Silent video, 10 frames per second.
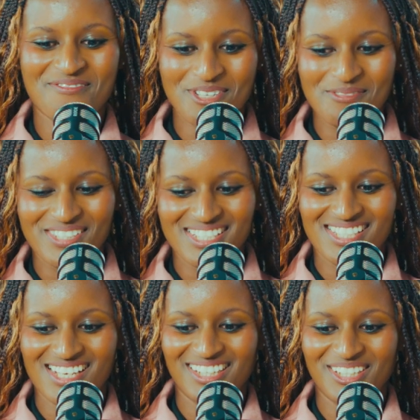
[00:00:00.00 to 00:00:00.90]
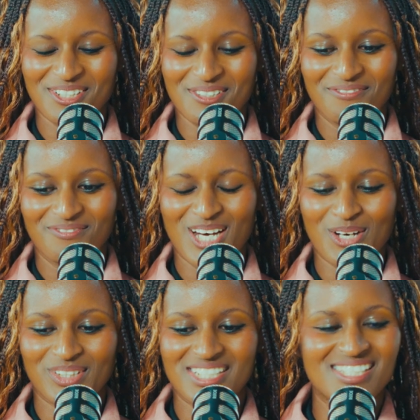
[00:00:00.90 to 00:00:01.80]
involves the study of
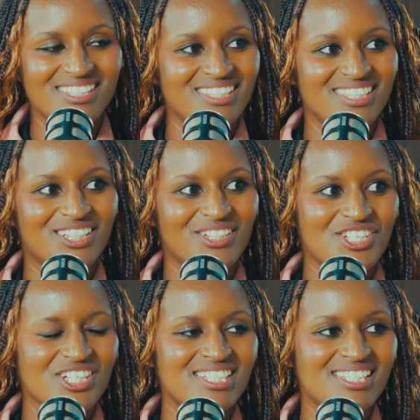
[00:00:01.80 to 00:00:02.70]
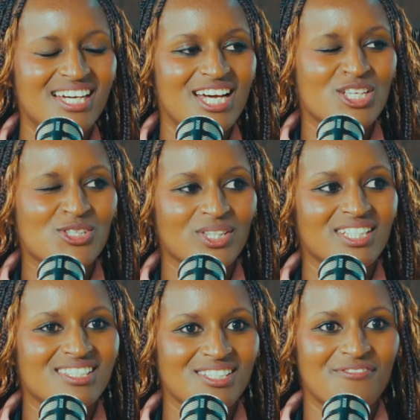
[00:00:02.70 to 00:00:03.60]
now the sea creatures. So
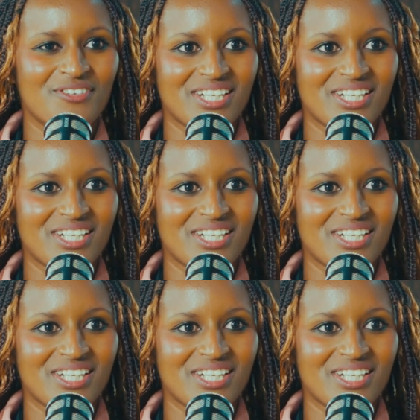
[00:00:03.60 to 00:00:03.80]
there's